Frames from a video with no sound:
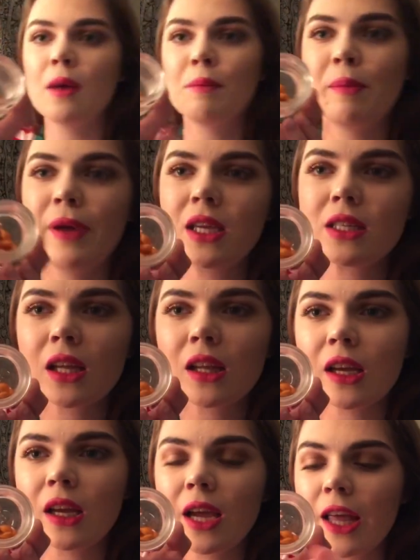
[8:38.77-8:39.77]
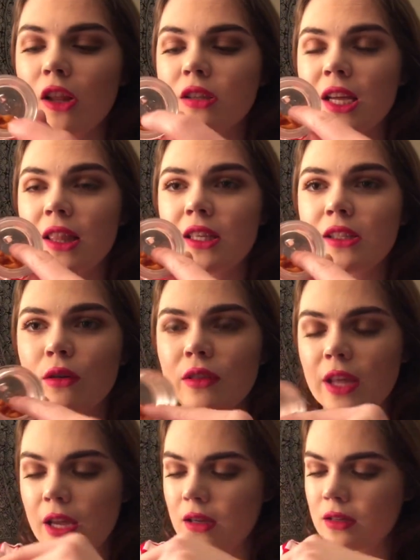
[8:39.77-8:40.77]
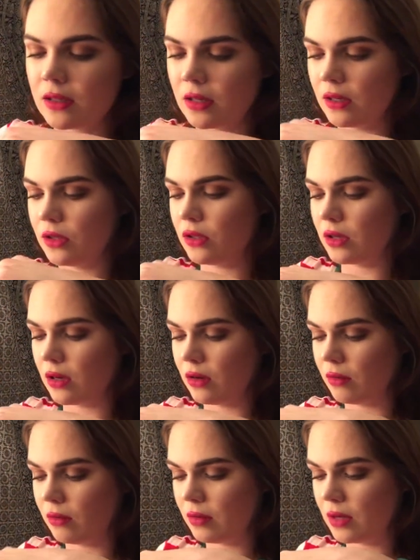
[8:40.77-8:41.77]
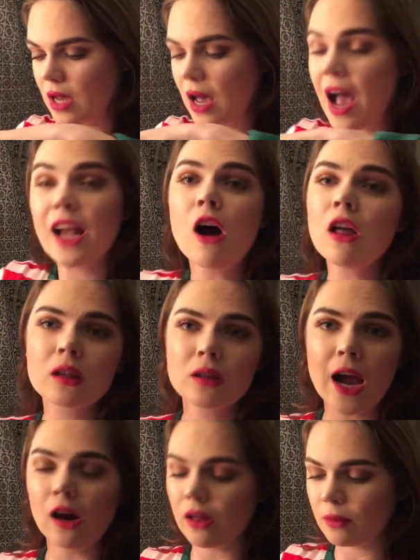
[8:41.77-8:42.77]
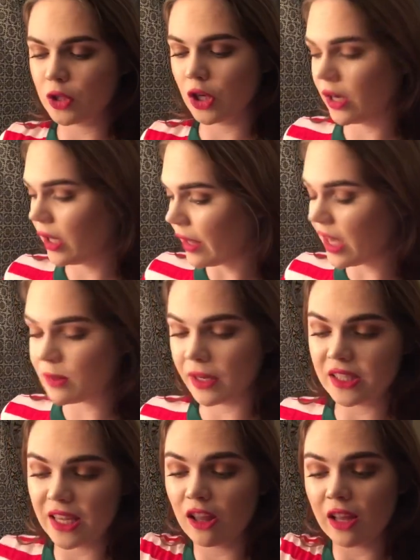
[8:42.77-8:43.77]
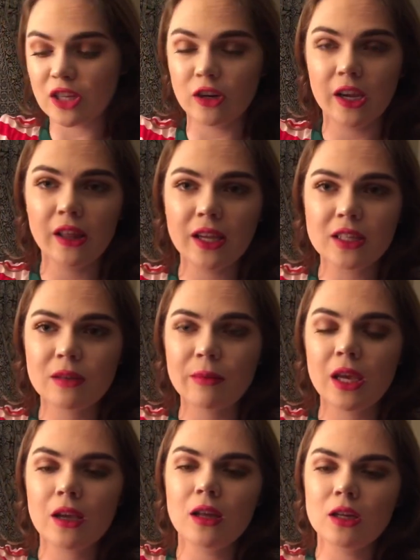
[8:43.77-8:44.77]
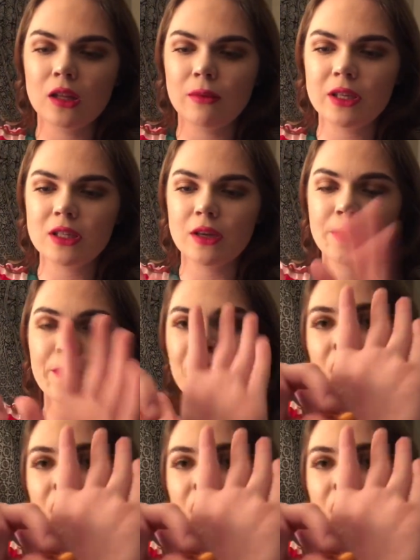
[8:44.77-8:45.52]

But basically, it looks like these little things. So I call them turkey legs because they look like turkey legs to me. Let me see.